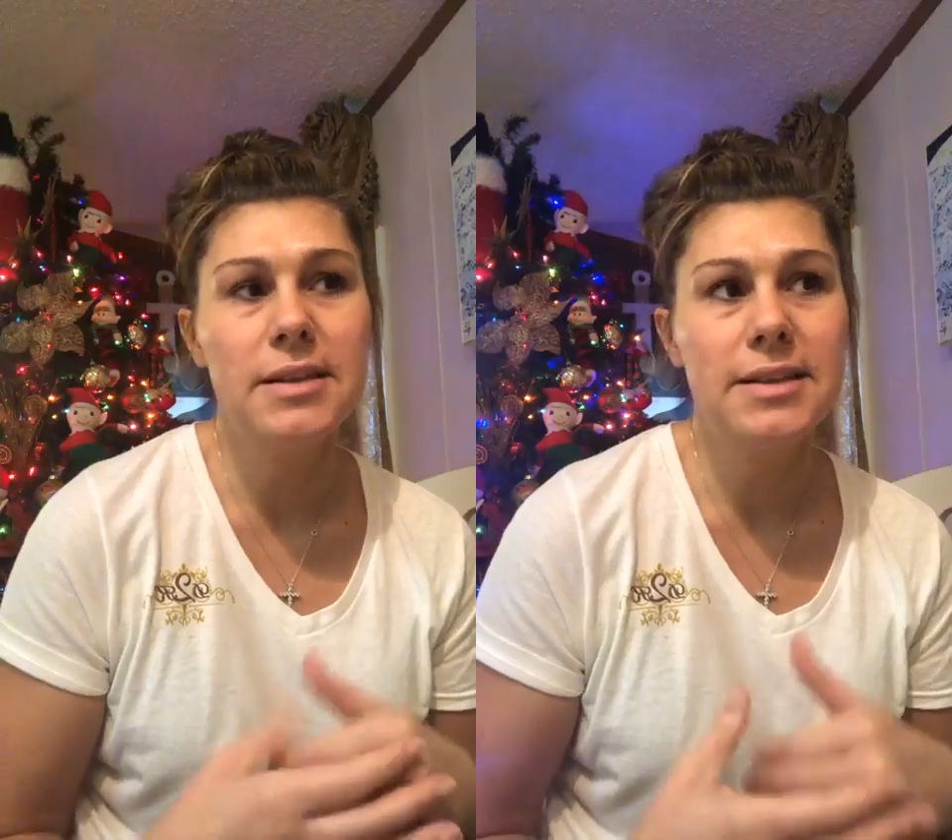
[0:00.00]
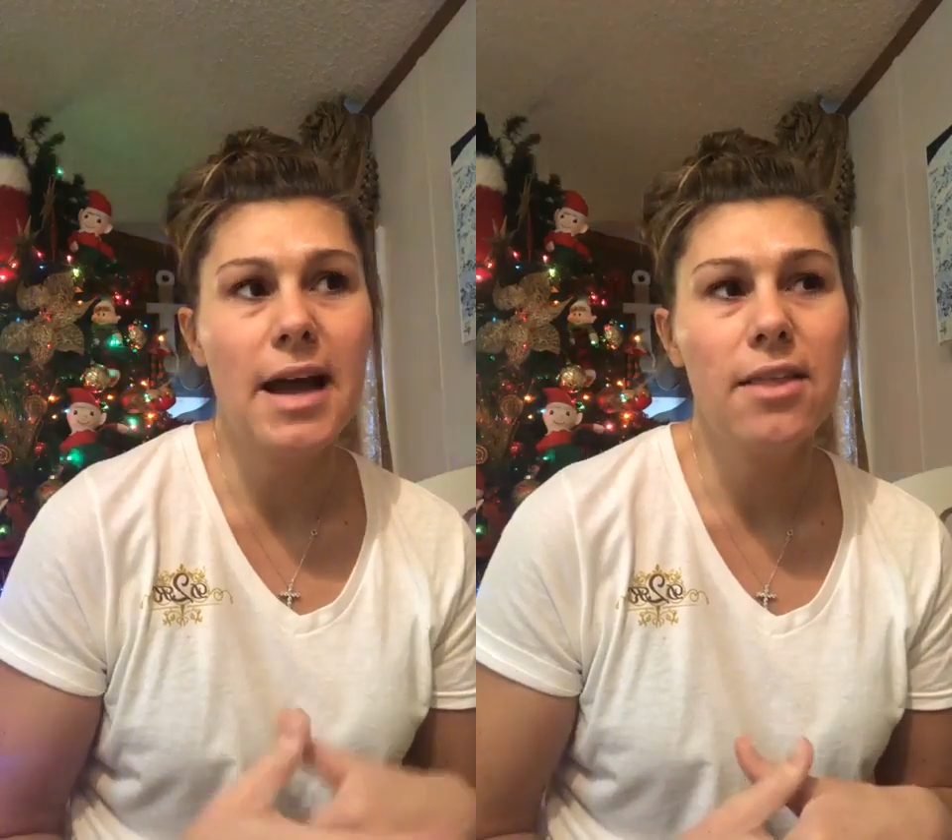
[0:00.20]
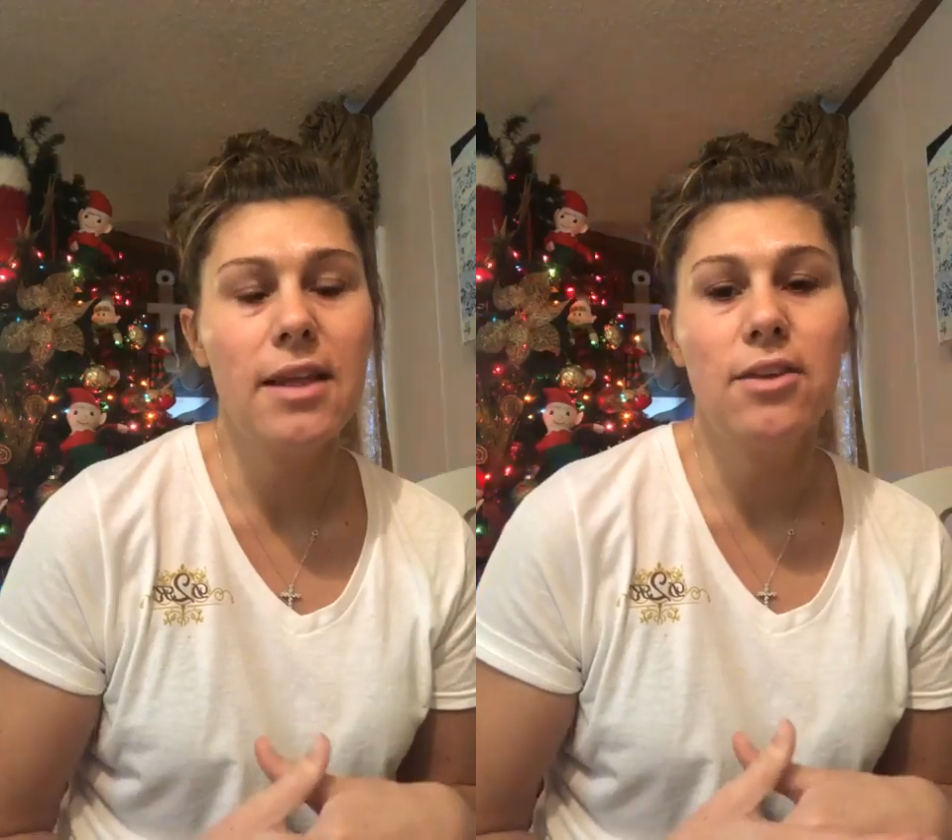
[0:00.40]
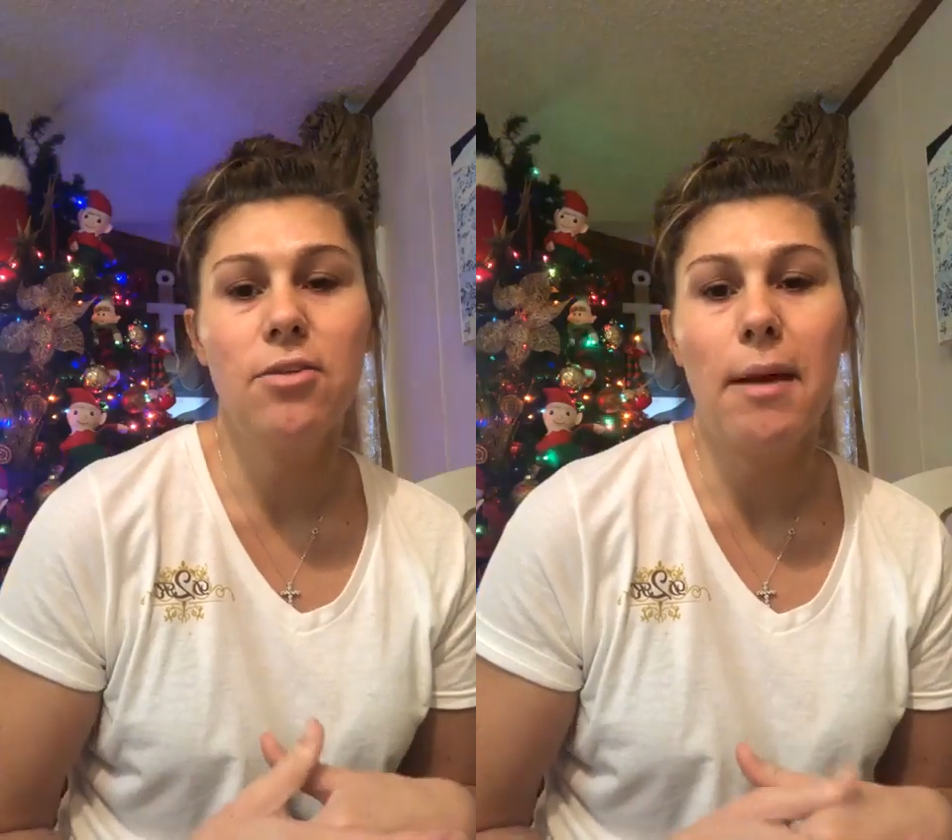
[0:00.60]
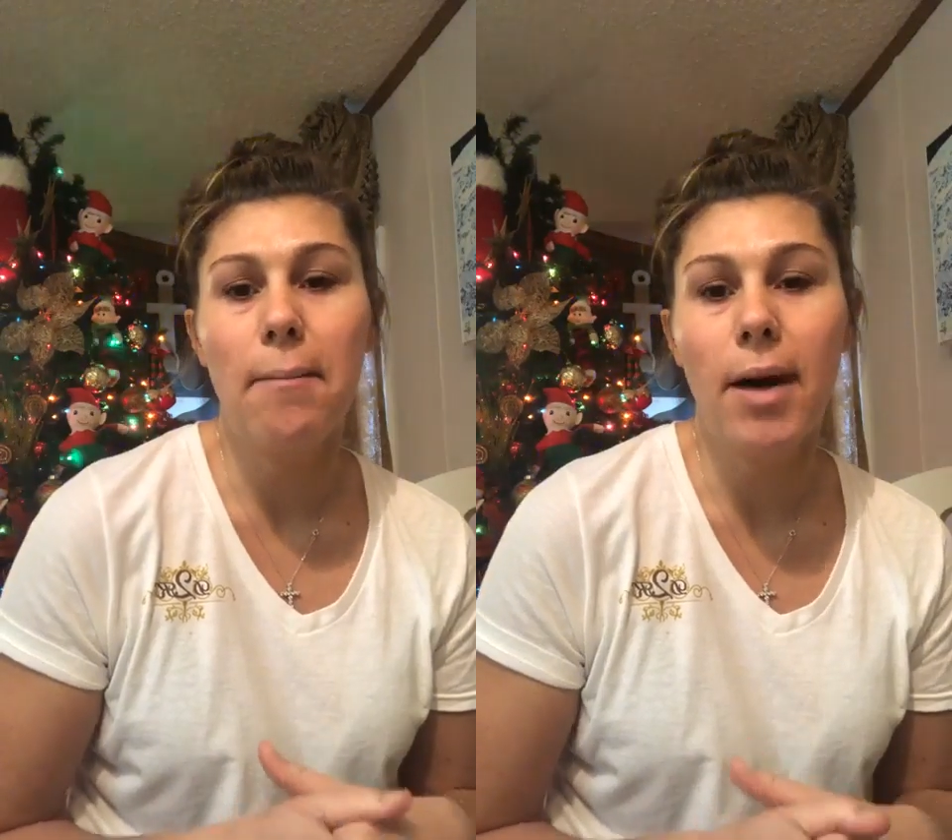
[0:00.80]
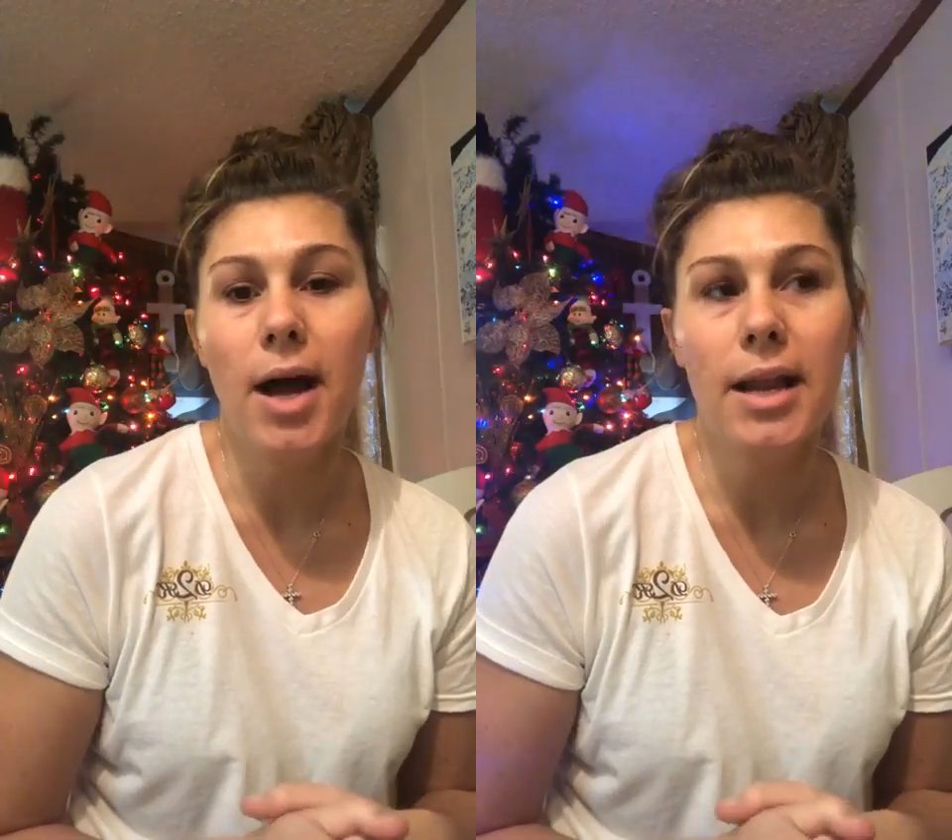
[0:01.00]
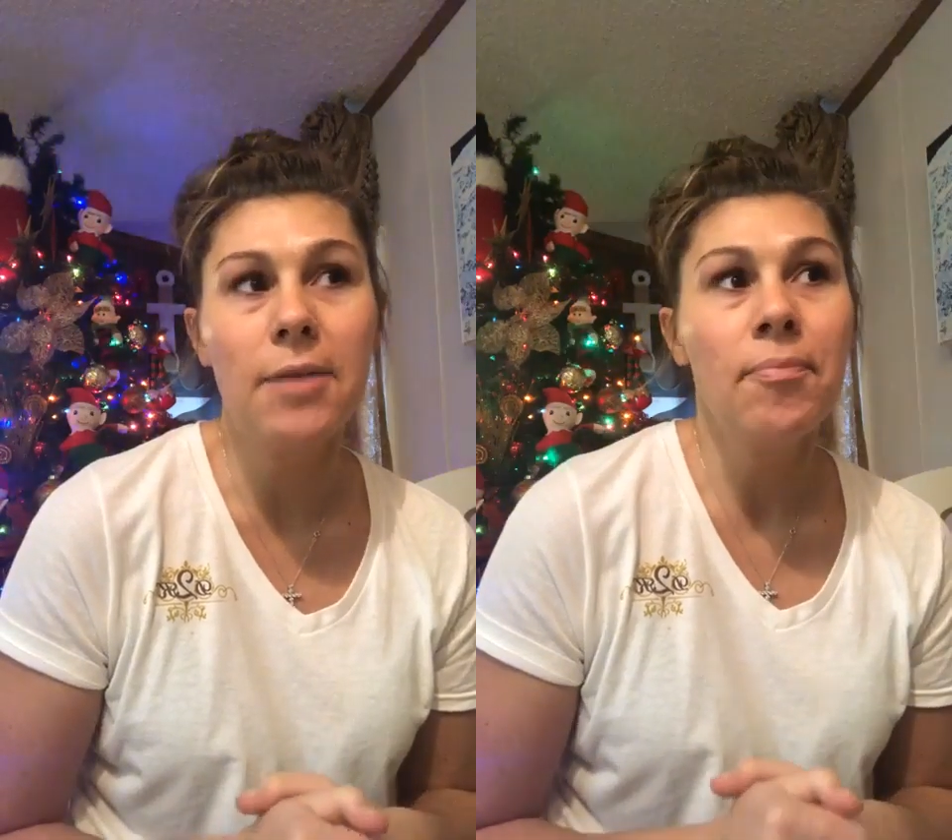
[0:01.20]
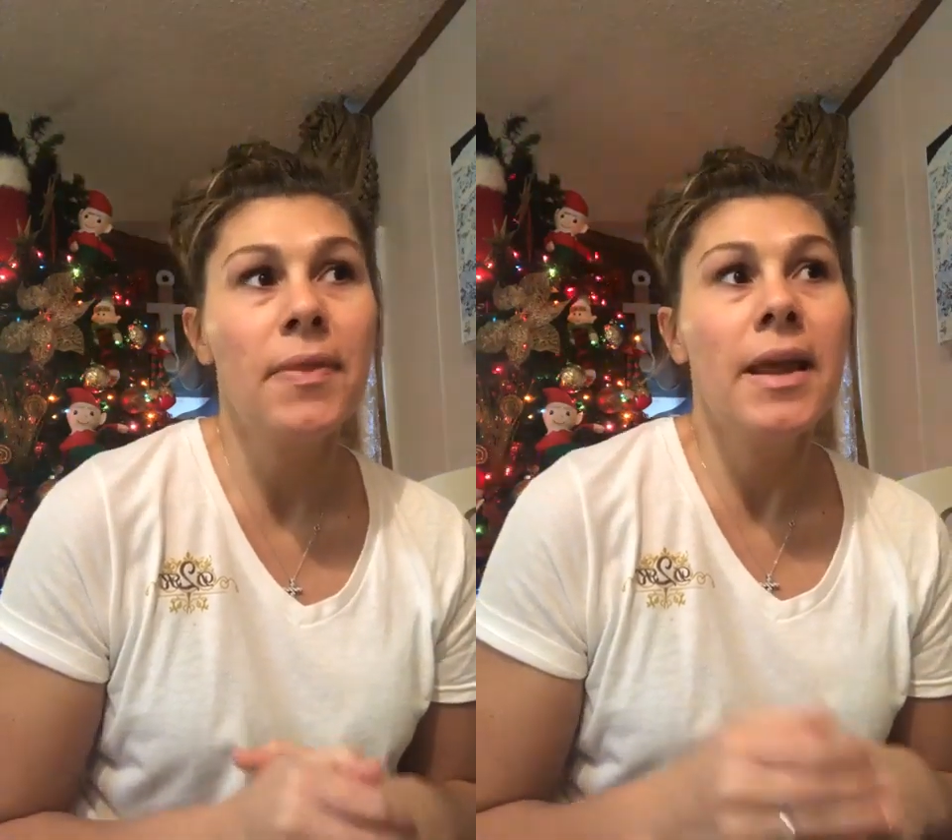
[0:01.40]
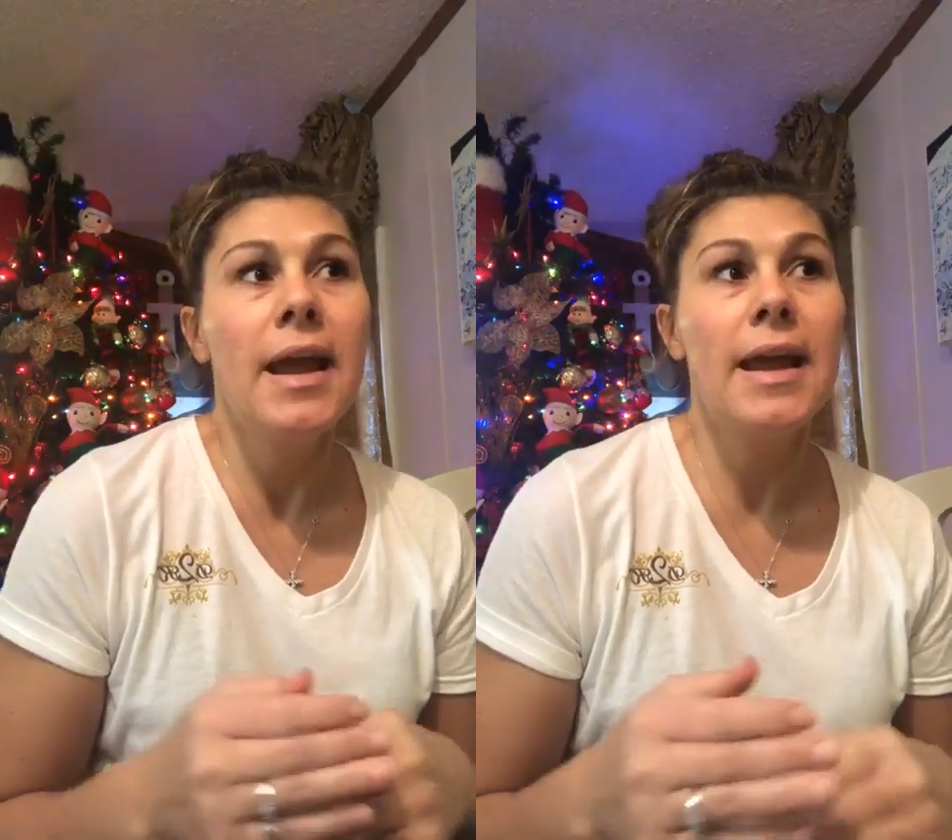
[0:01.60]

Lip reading: and death into my body,